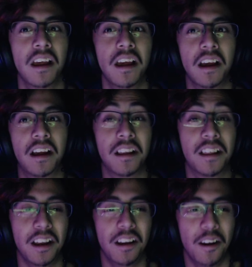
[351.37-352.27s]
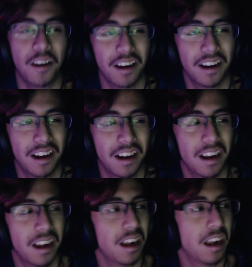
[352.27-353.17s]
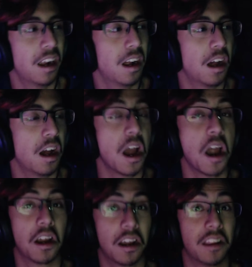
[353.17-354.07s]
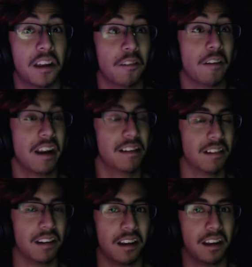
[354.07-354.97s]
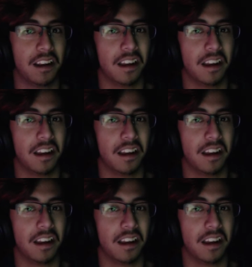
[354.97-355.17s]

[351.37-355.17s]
consider consideration. And then uh,